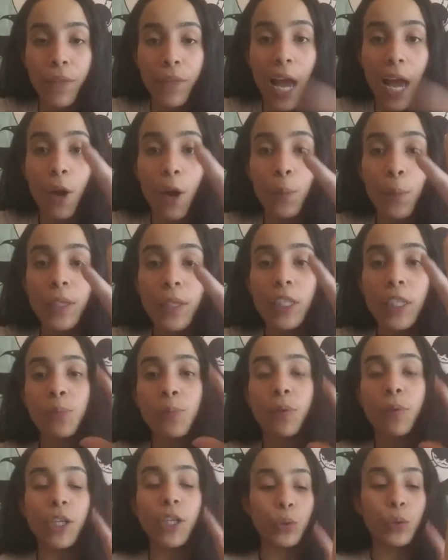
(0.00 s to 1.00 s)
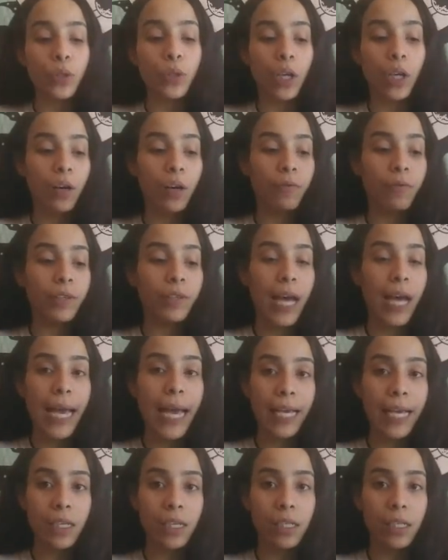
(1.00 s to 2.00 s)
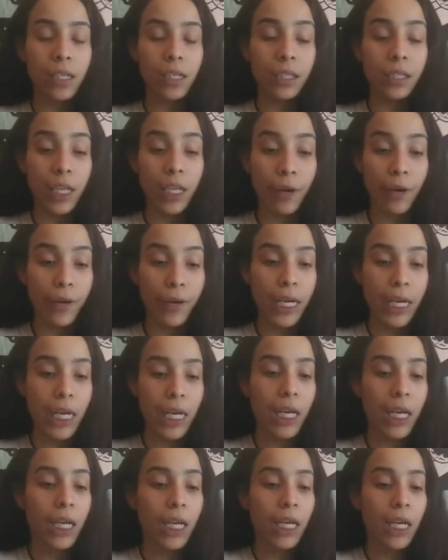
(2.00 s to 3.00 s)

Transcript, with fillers: I hope that this brought you love, light, clarity,